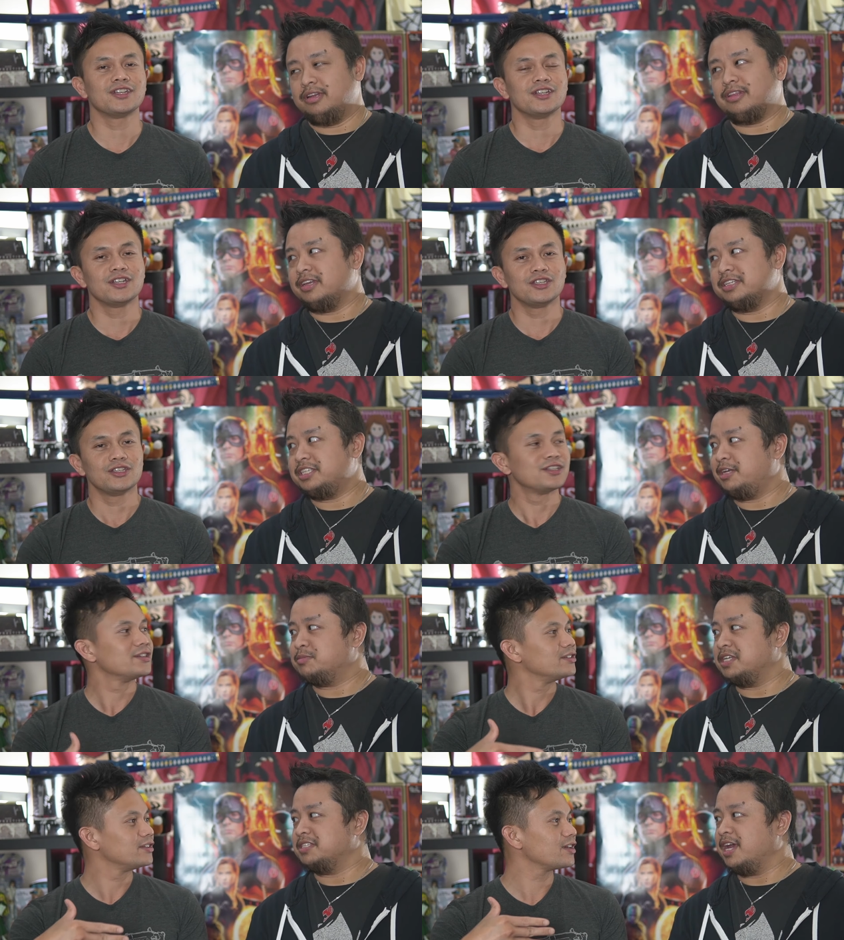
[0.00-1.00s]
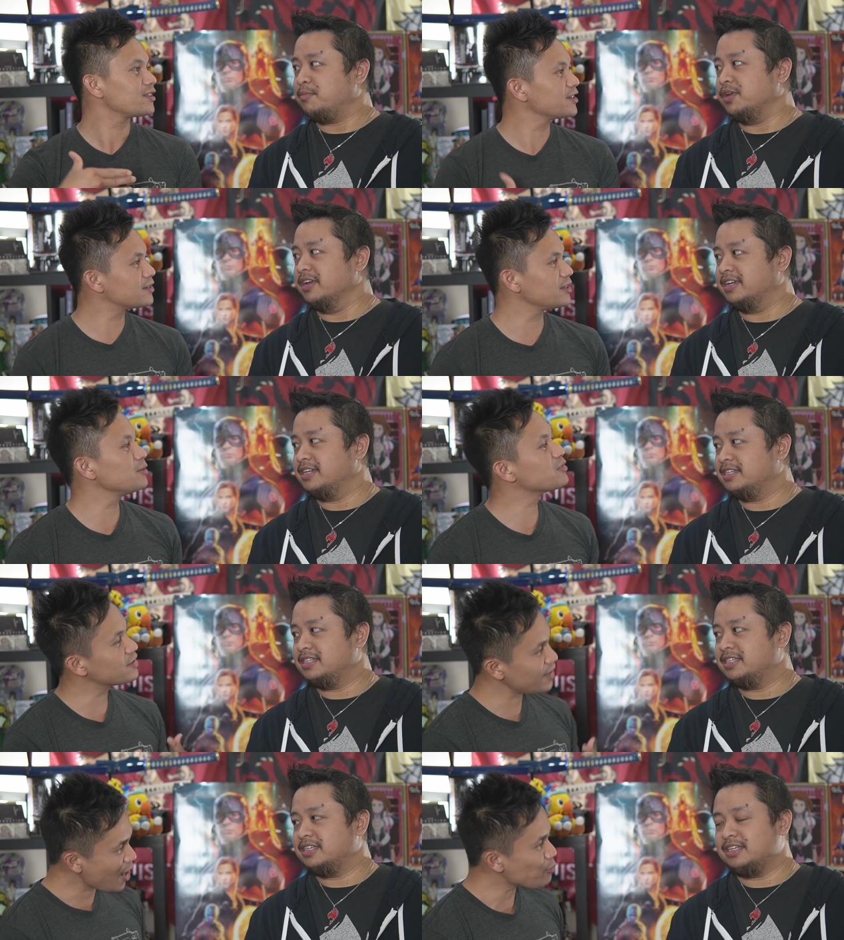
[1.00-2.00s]
Speaker 1: nothing seems as nothing epic. seems
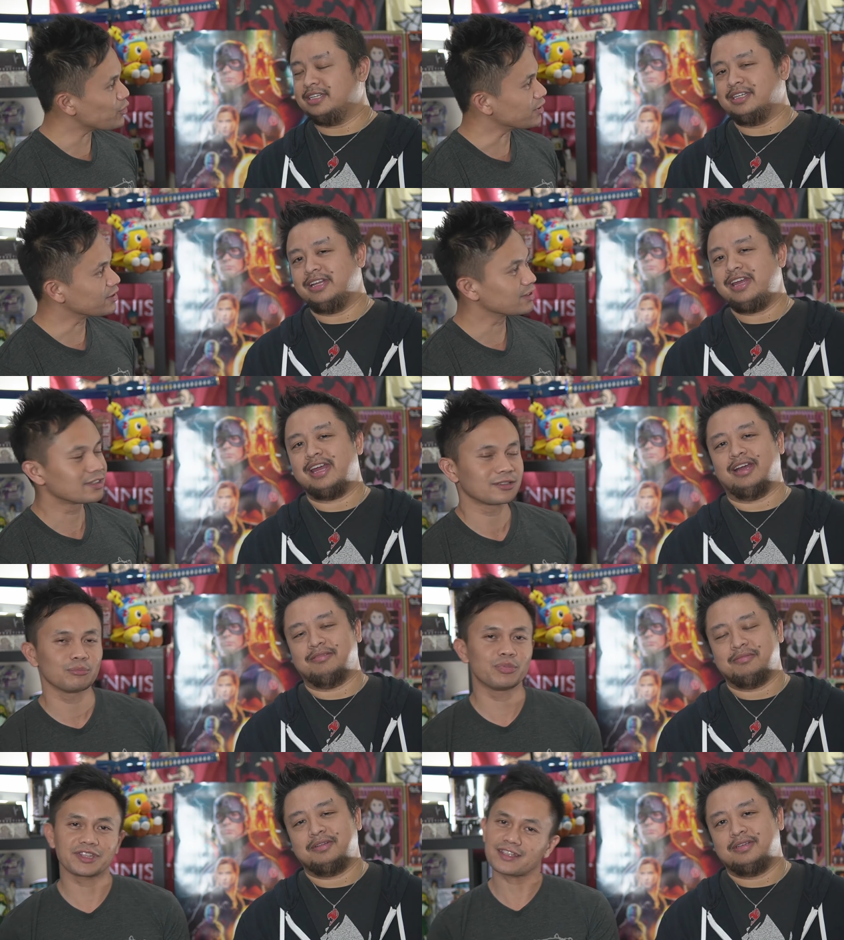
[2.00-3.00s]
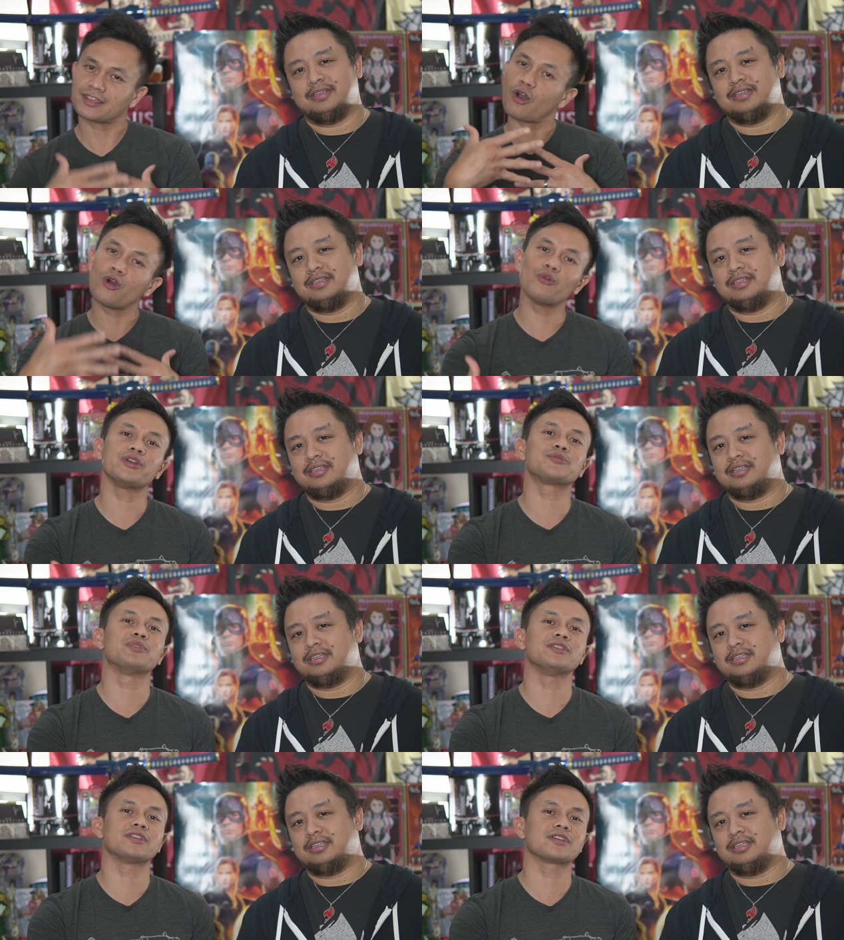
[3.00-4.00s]
as epic. Yeah, but that's always
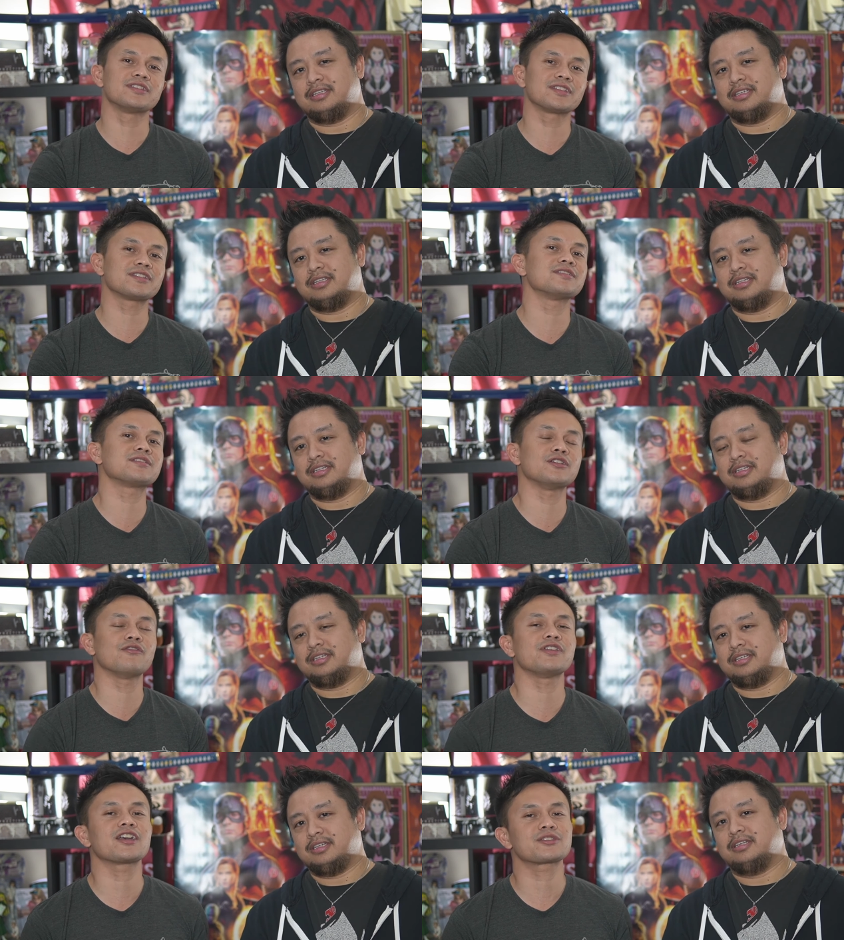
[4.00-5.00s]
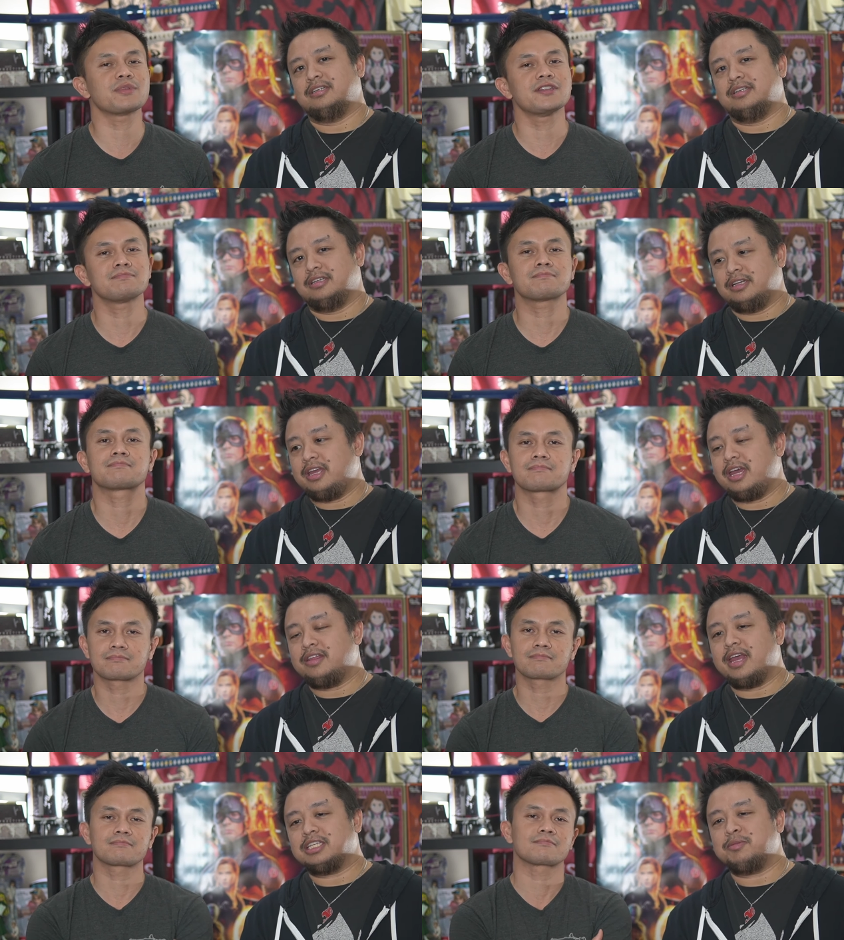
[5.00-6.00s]
been the consistency of the X Men.
Speaker 2: Yeah,
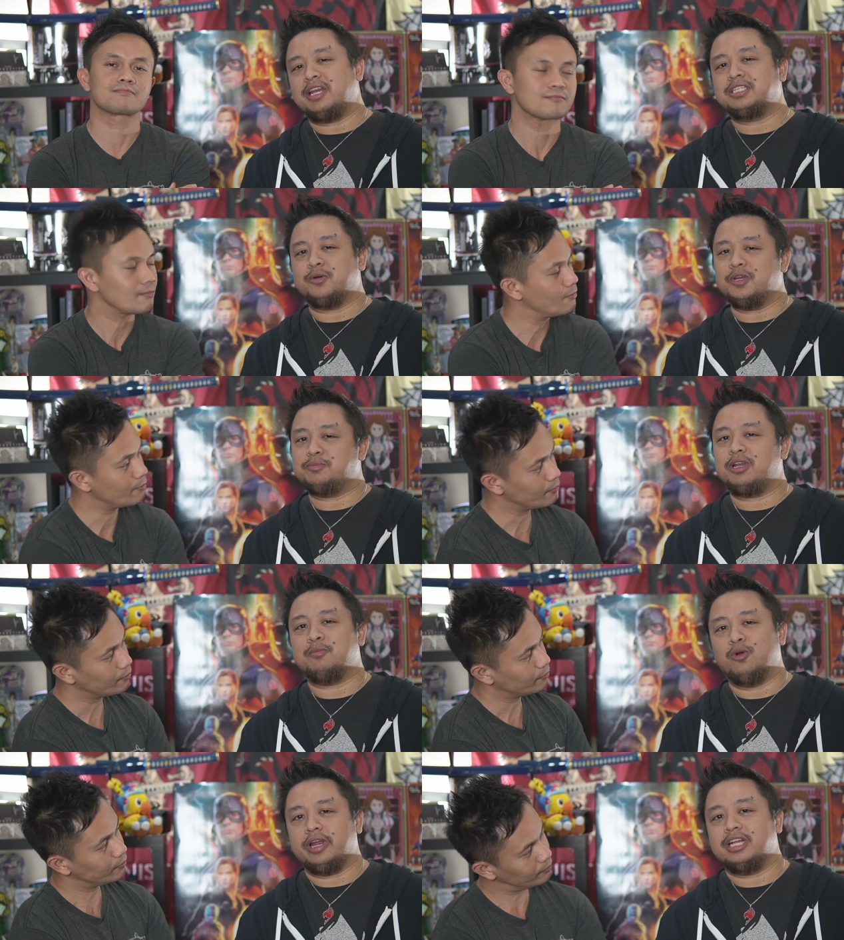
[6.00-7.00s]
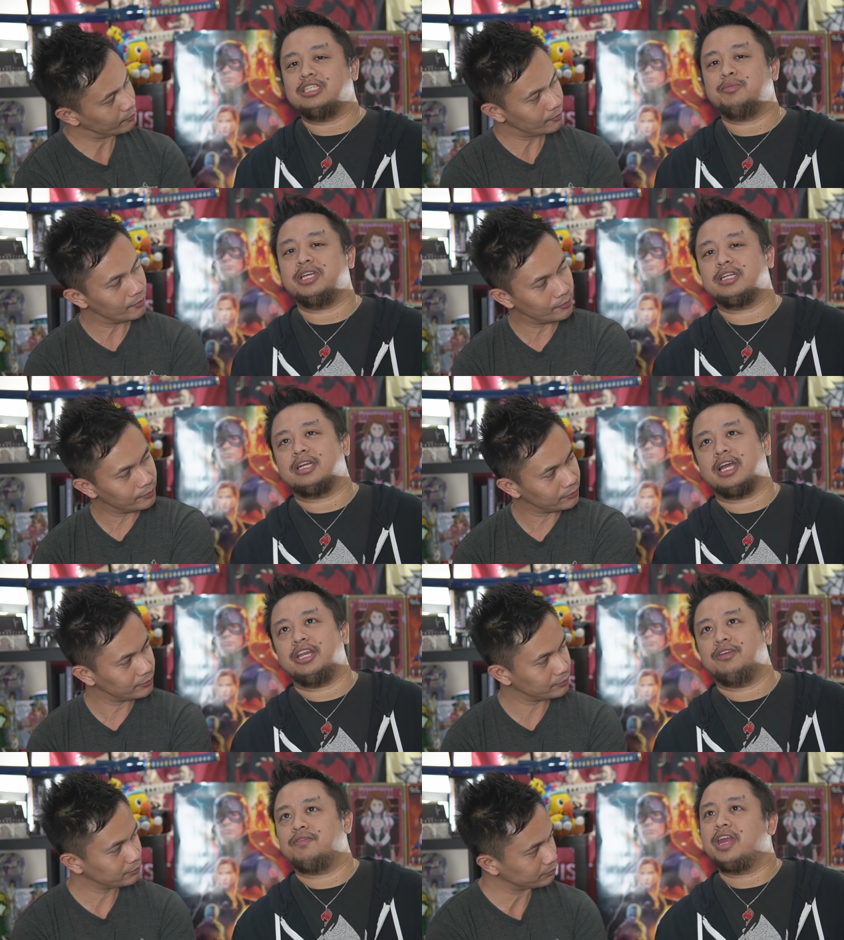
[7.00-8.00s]
the X Men has always been a more intimate
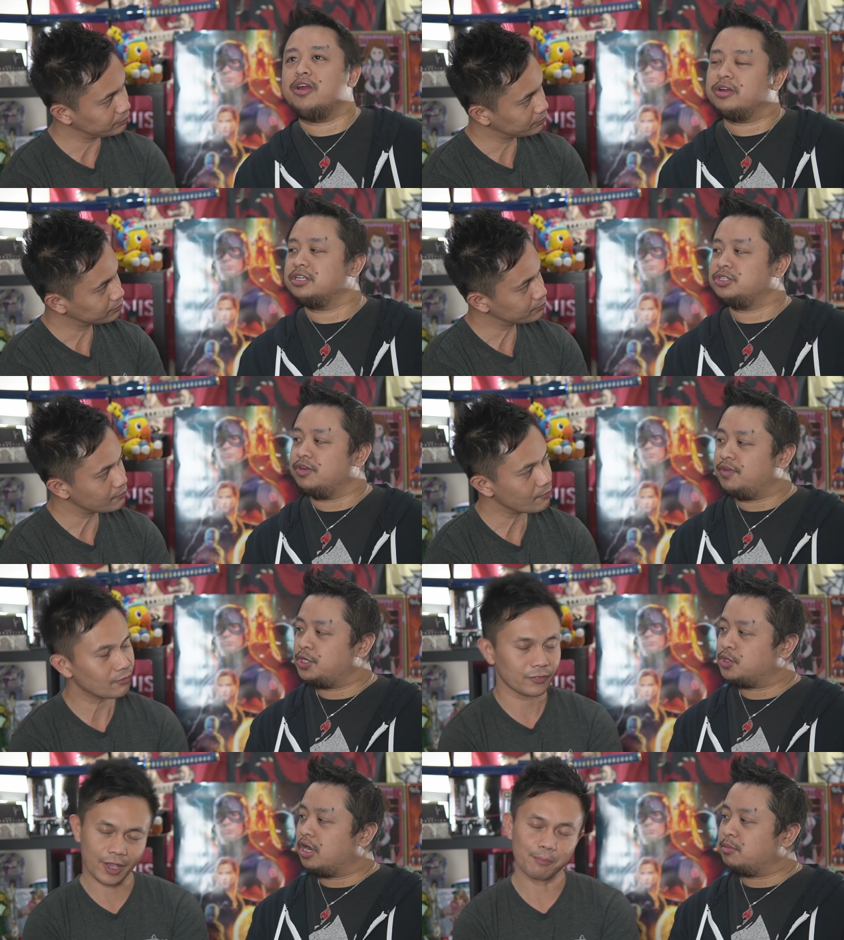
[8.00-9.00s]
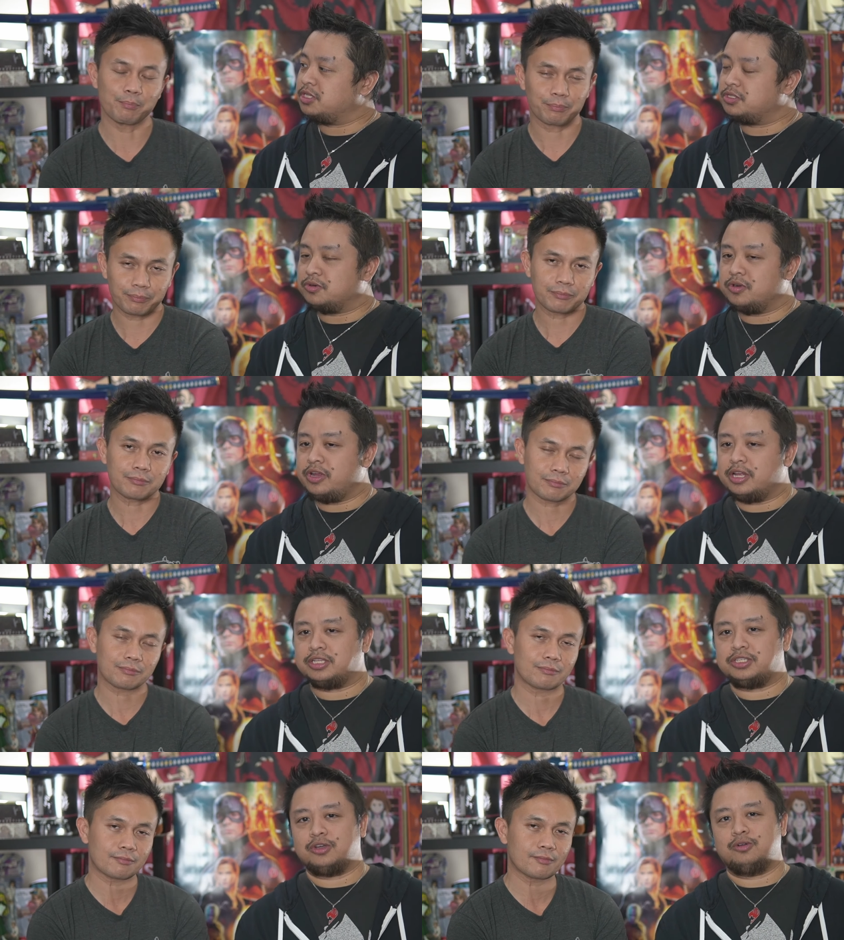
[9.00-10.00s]
kind of character-driven drama yep. story, and
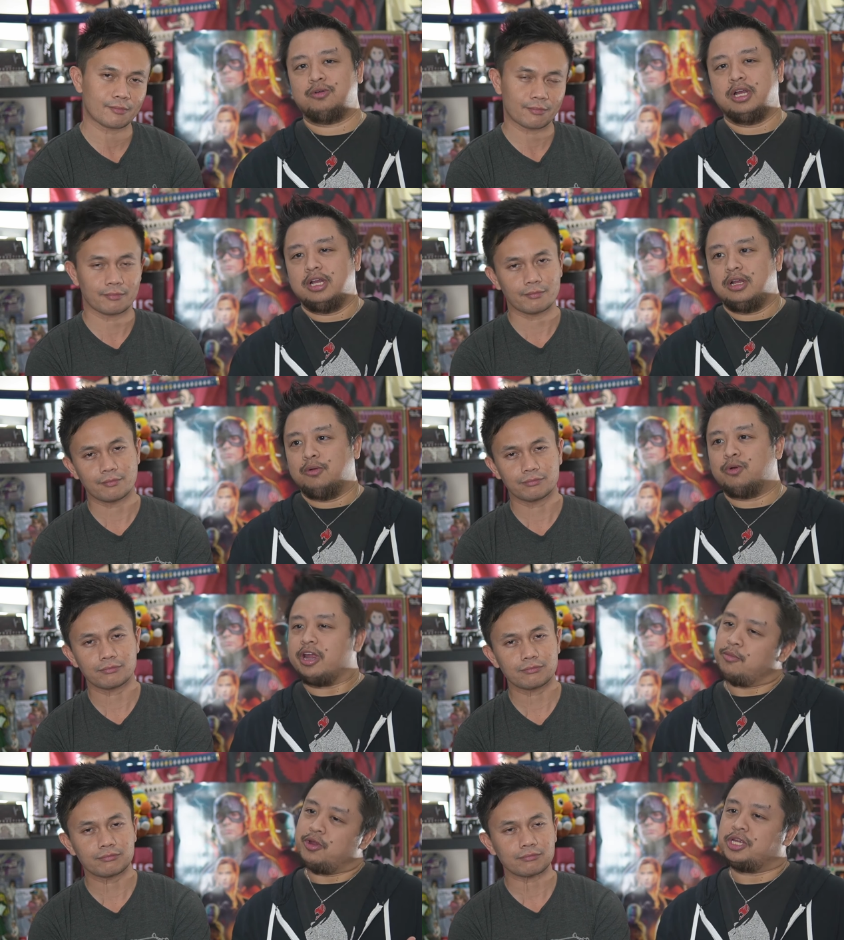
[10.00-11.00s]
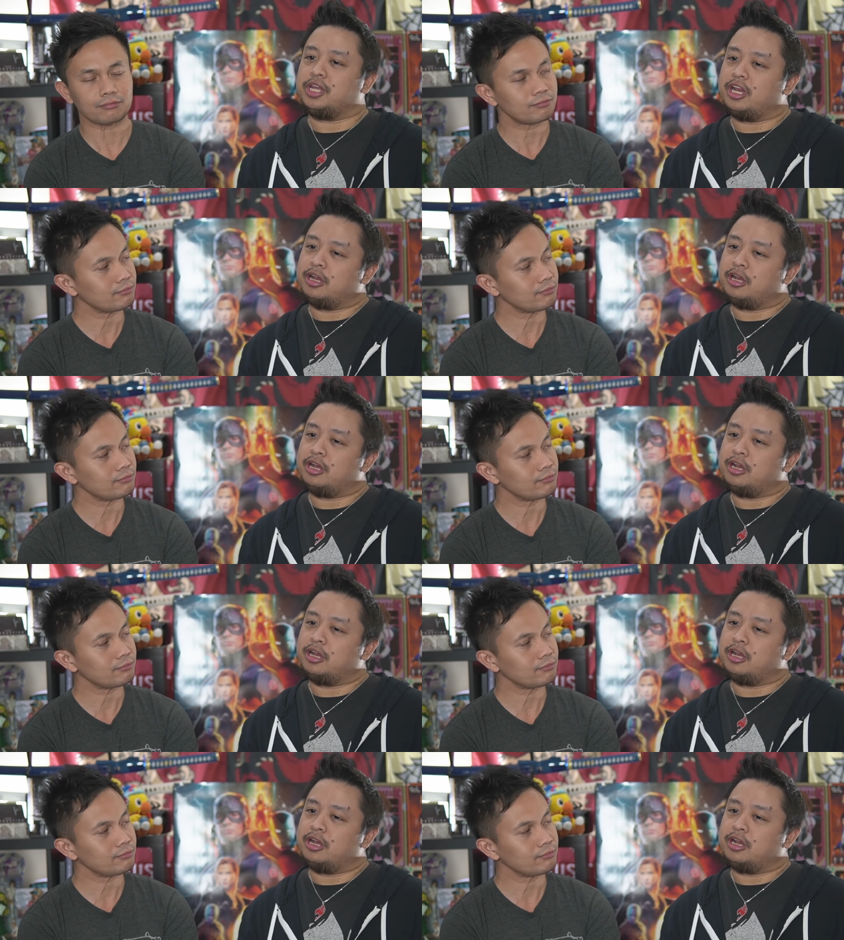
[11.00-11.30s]
so what I appreciated